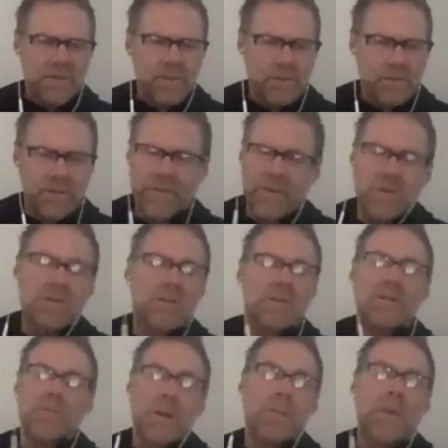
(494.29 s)
the
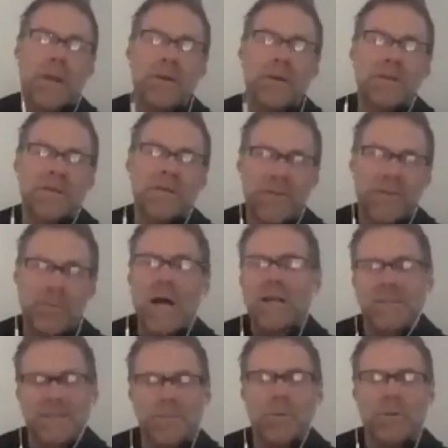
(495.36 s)
future of my marriage if
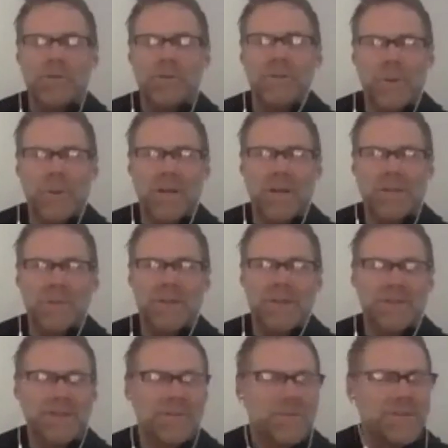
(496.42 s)
possible, to be honest with
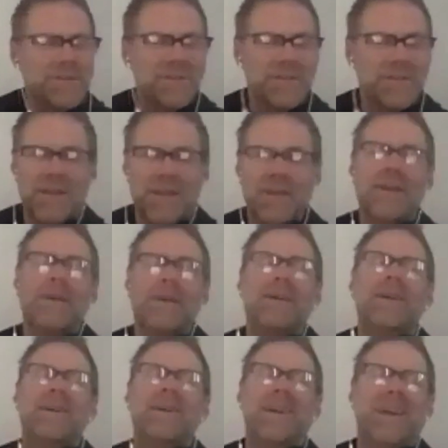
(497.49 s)
you, because mm. it was mm-hmm. just like,
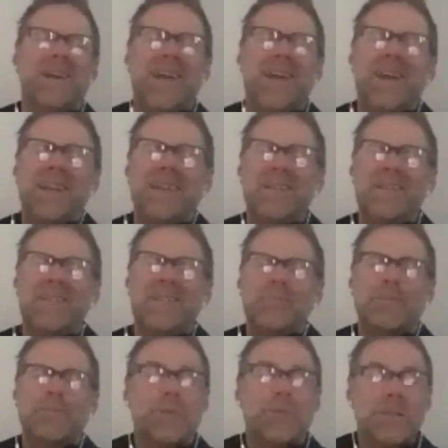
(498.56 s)
and, and
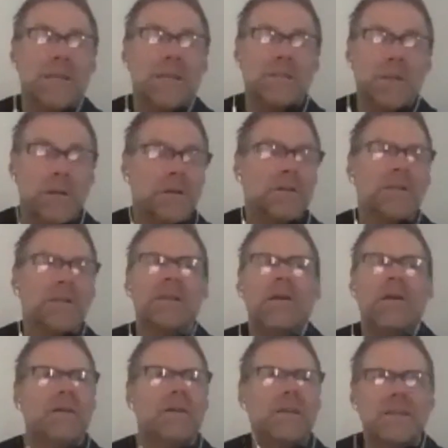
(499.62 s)
protect her. Then
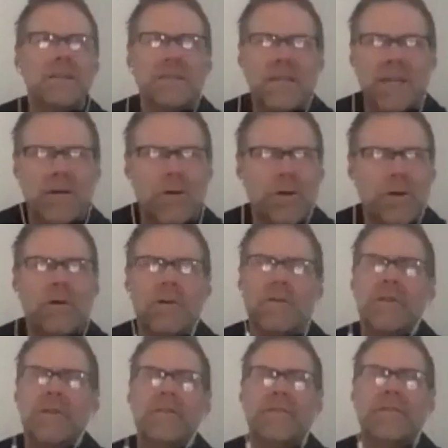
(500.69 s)
all it just kind of
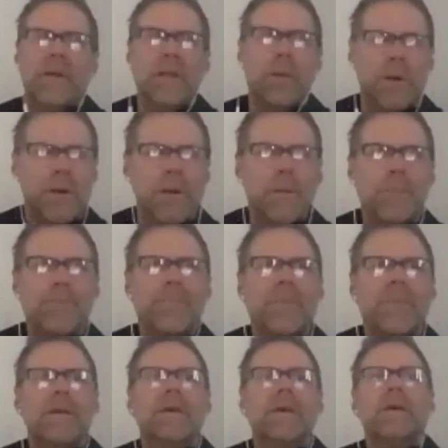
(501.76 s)
all fell apart.
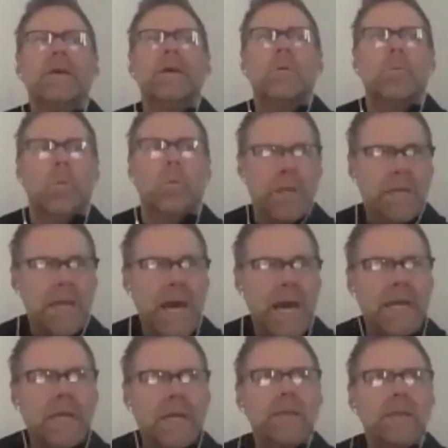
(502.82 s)
One
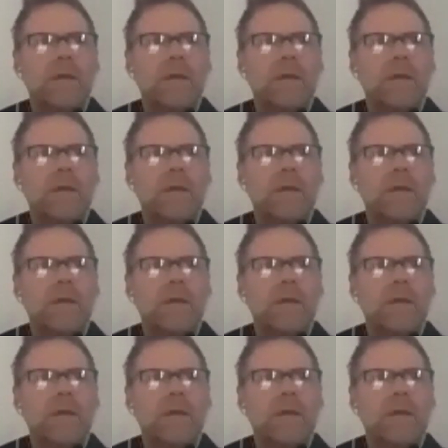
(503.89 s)
night,